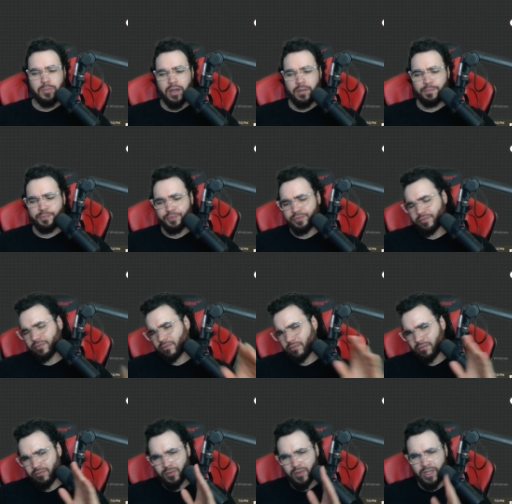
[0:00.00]
But
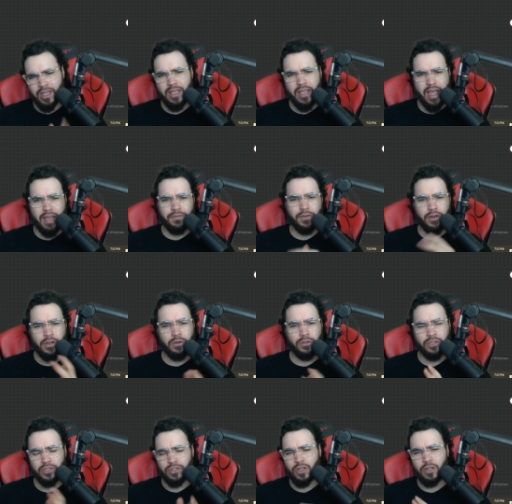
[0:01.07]
yeah, if you're a coach,
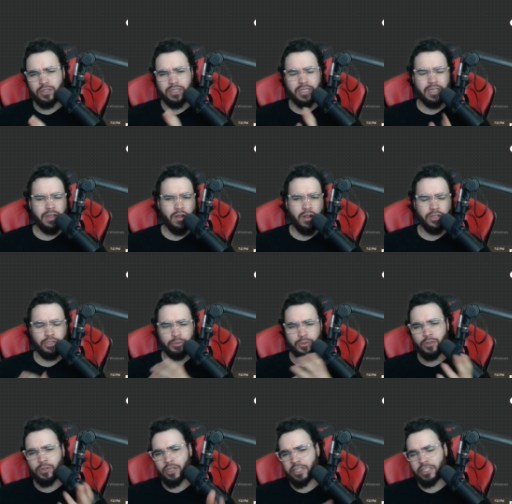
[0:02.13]
consultant,
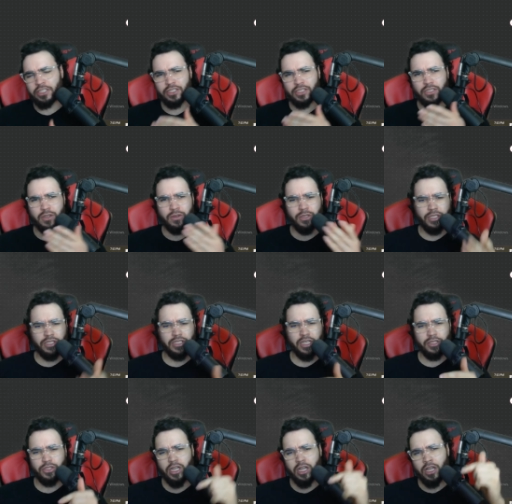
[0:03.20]
entrepreneur, agency owner, et
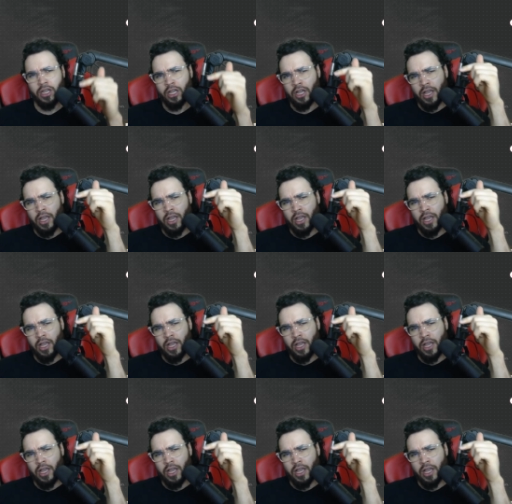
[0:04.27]
cetera,